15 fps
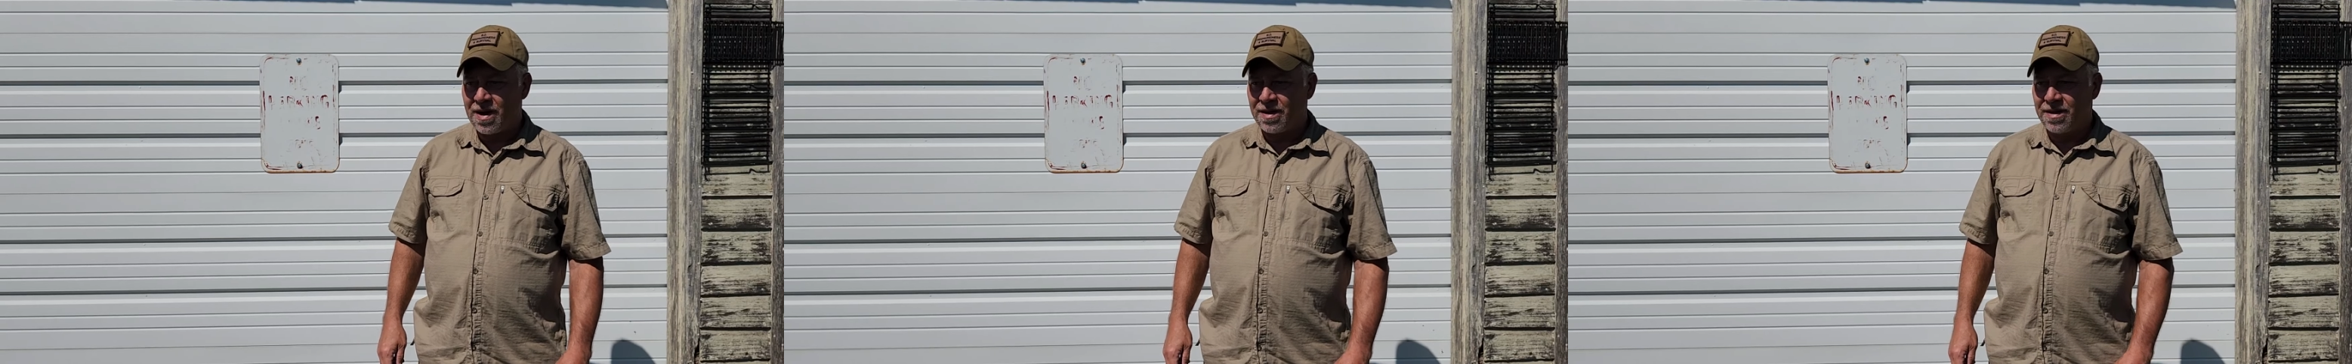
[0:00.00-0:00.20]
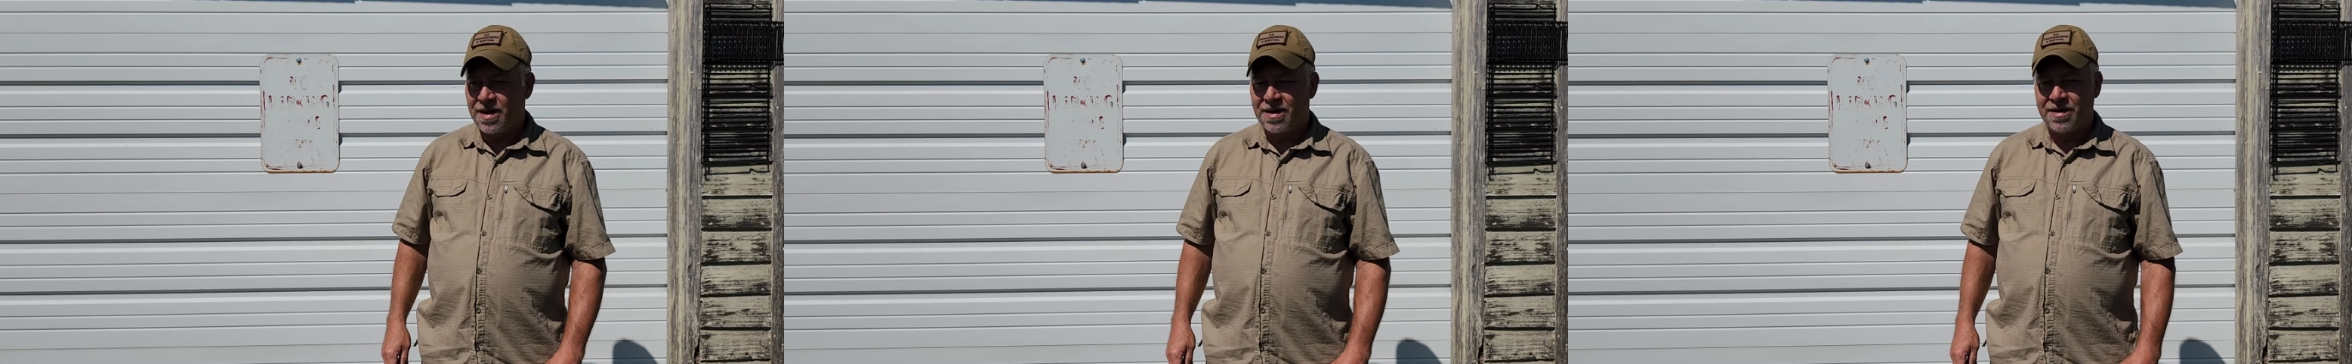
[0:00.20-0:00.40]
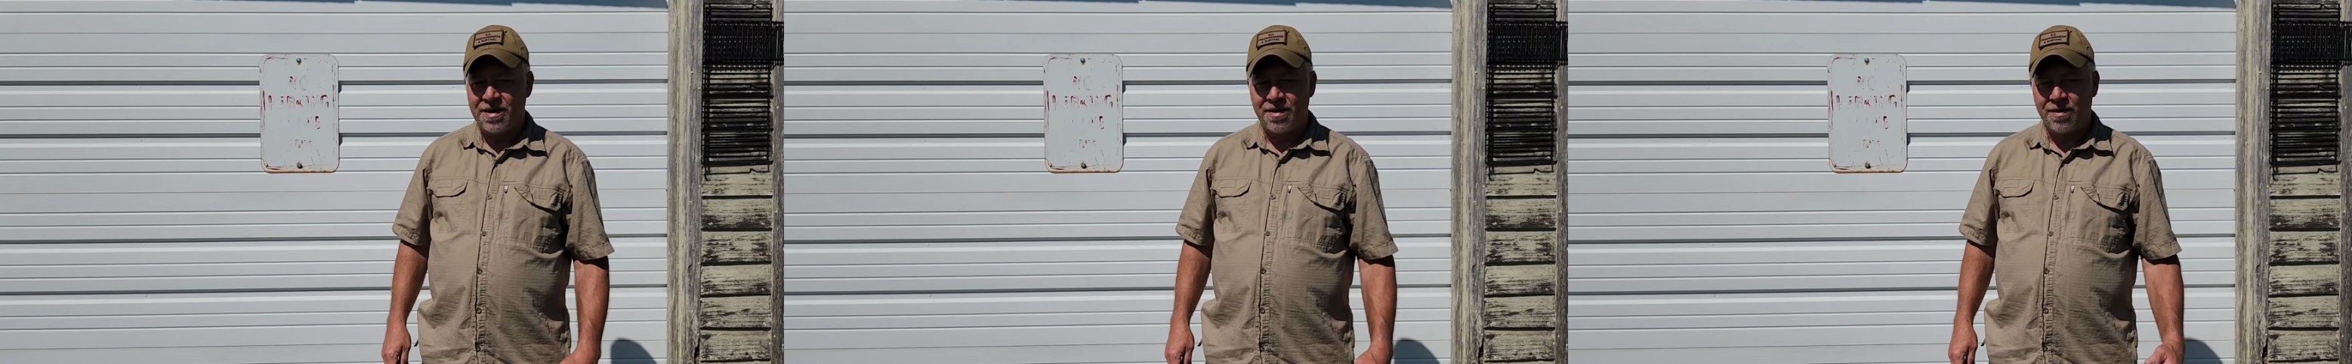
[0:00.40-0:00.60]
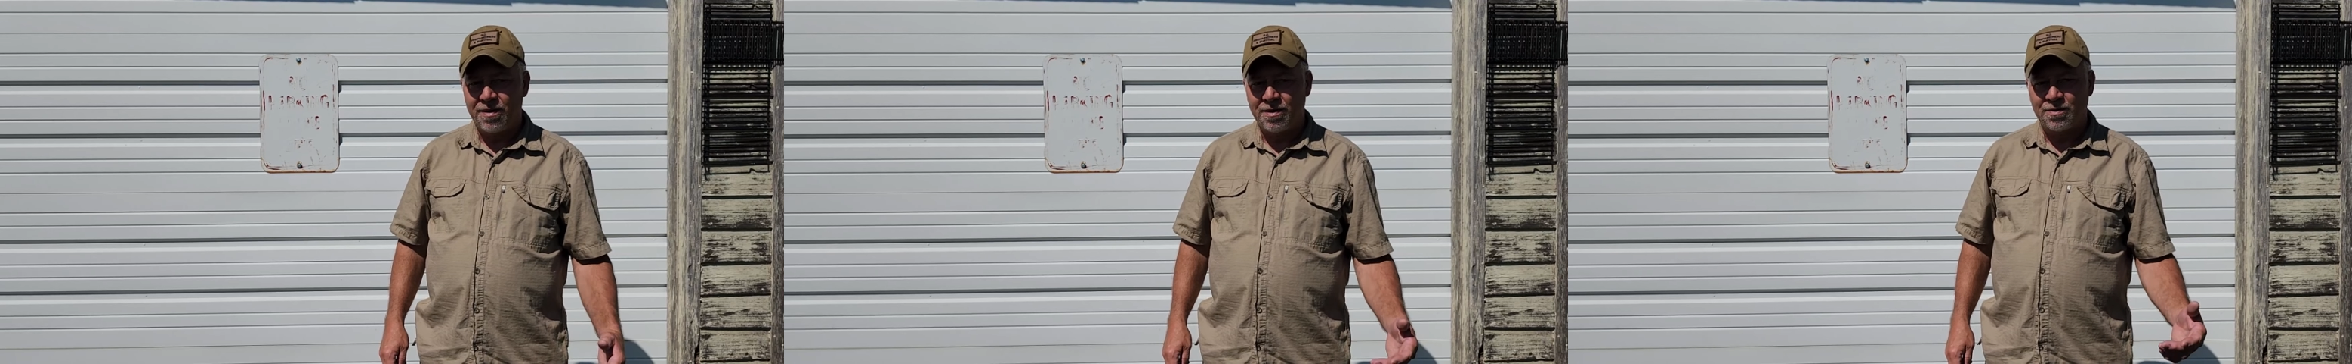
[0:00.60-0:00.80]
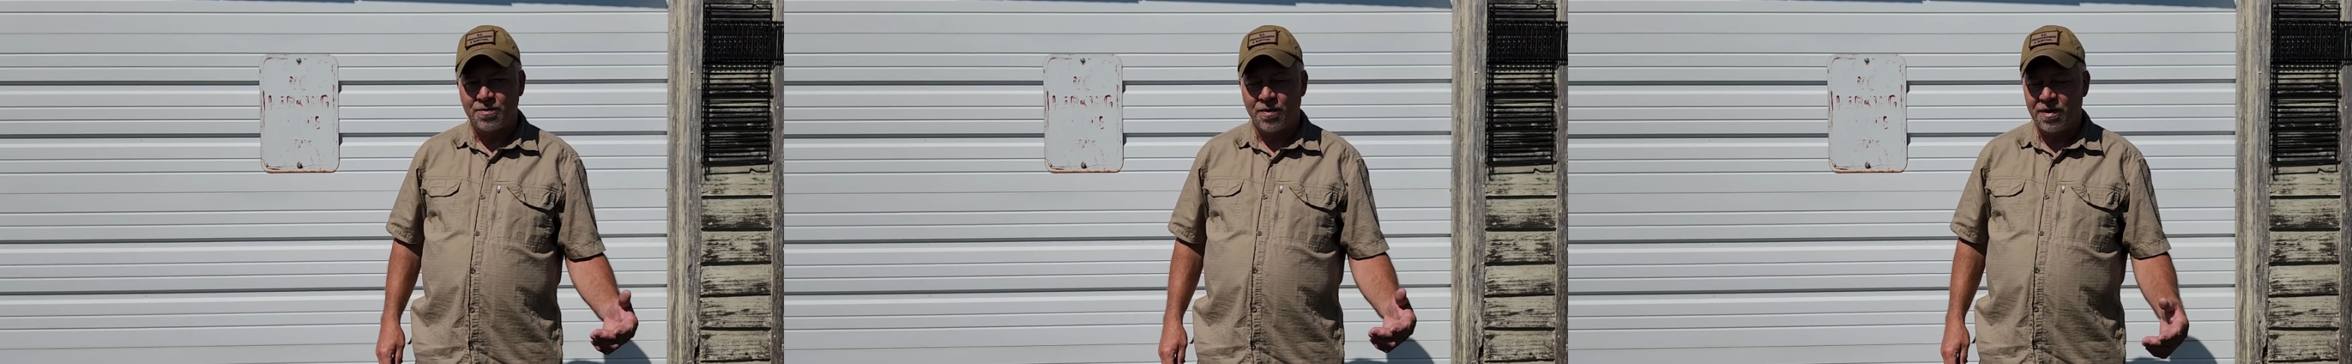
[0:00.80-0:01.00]
in the
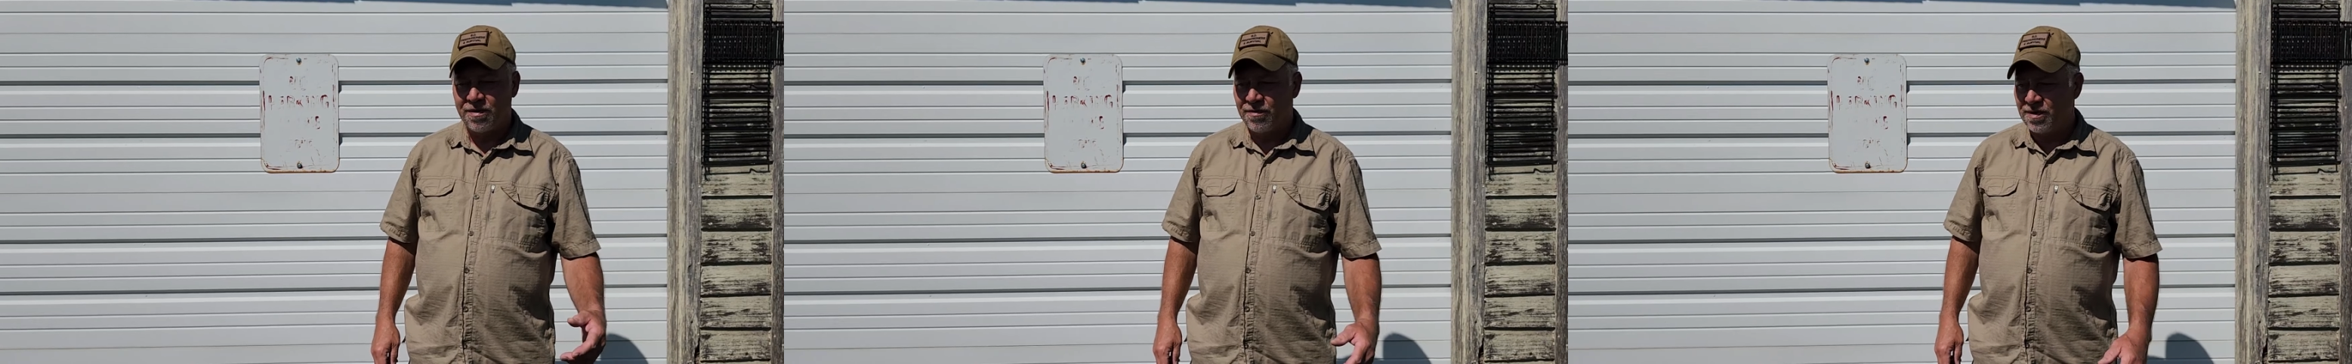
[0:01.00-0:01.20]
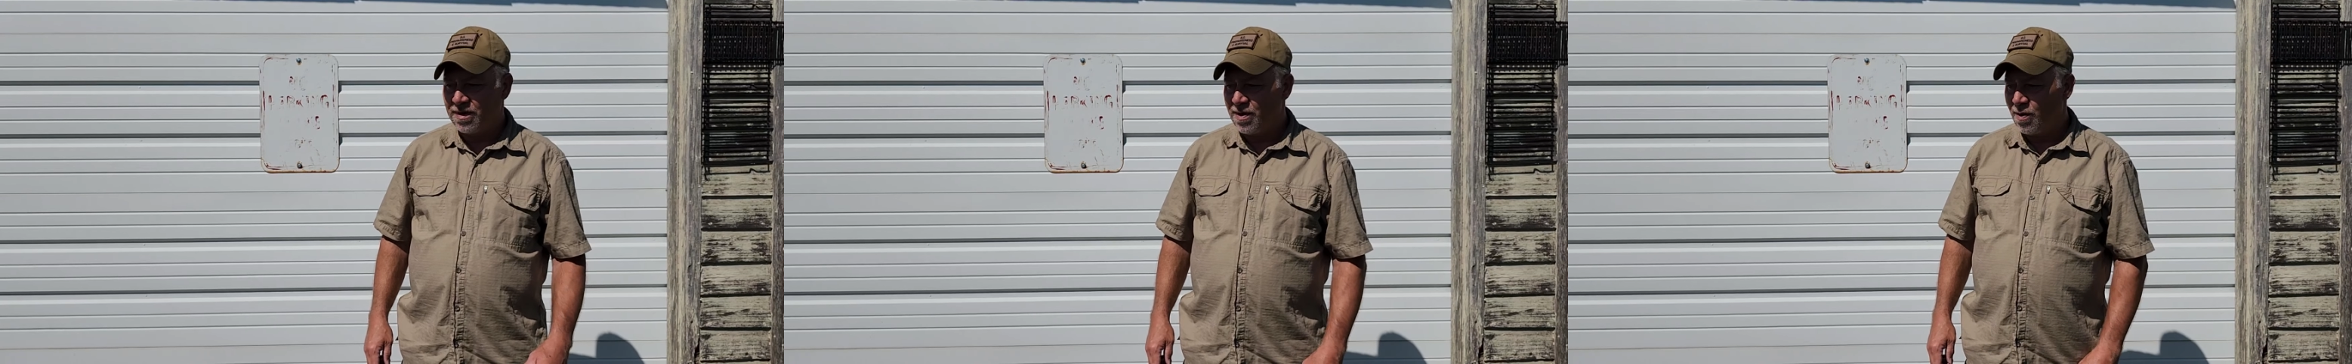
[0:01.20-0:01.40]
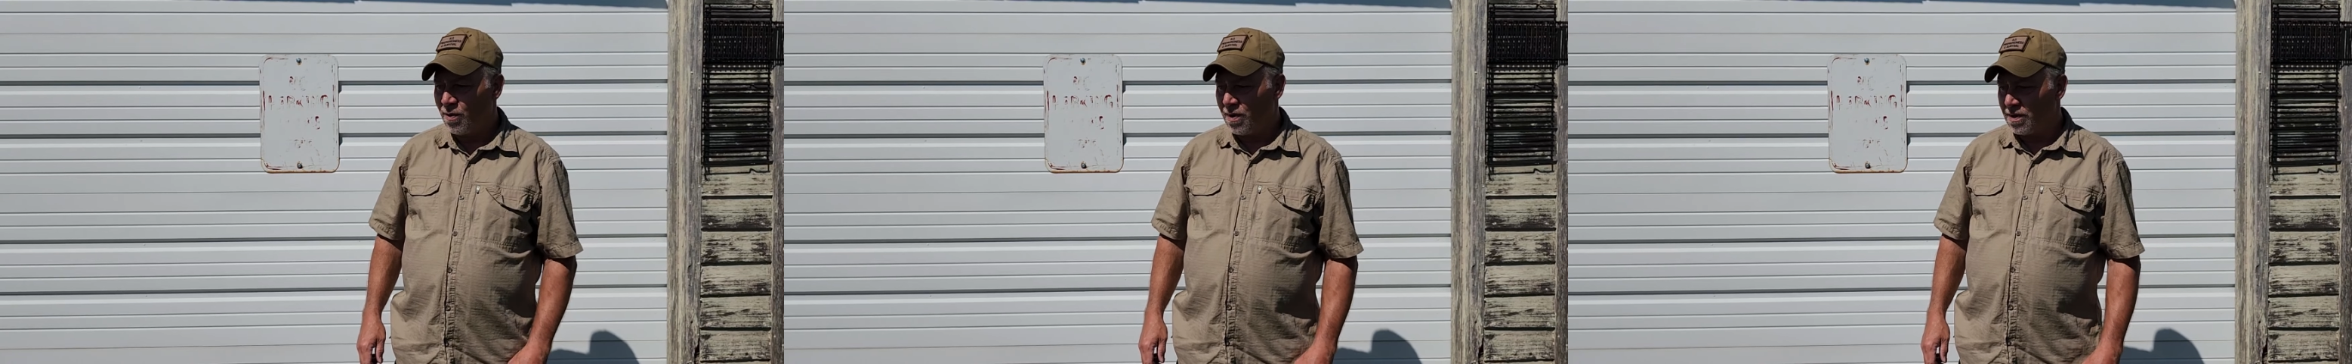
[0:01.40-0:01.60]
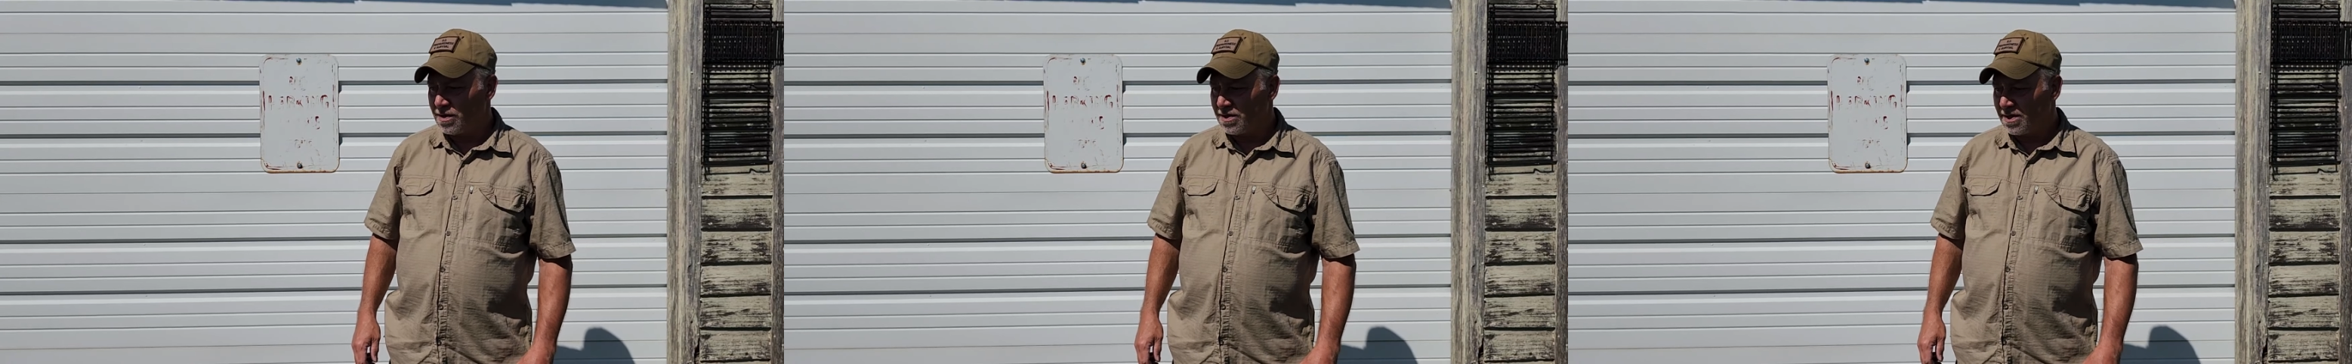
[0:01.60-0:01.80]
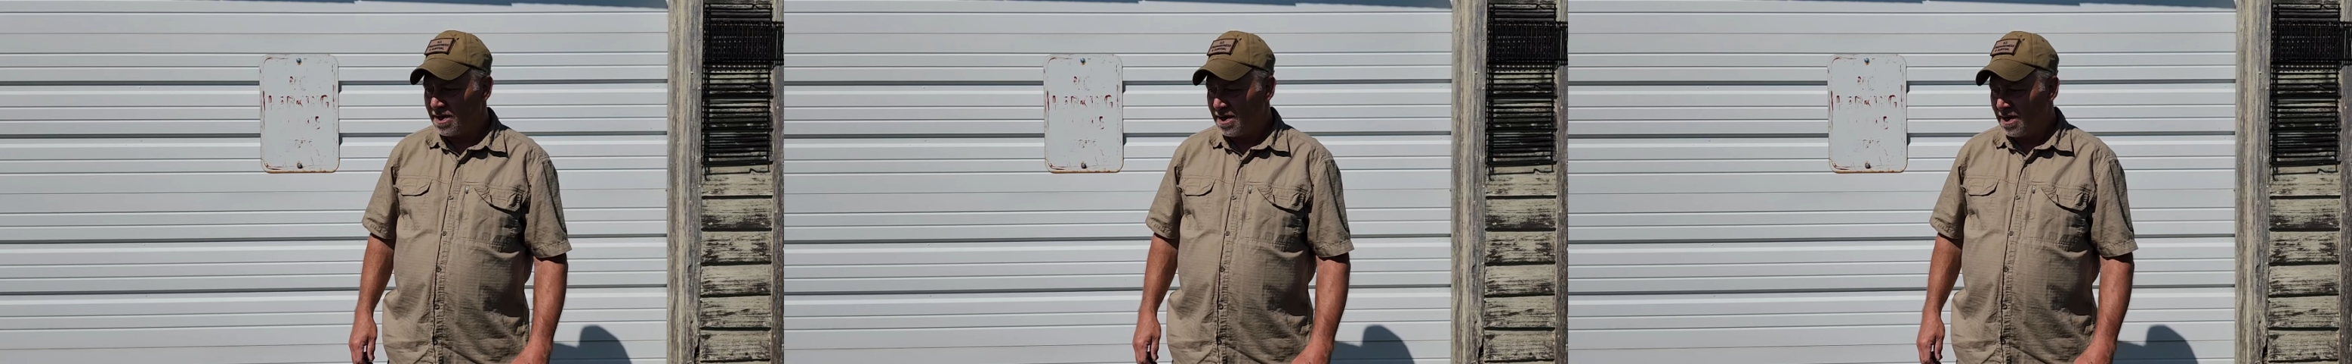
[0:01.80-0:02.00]
1800s, whatever the deal was.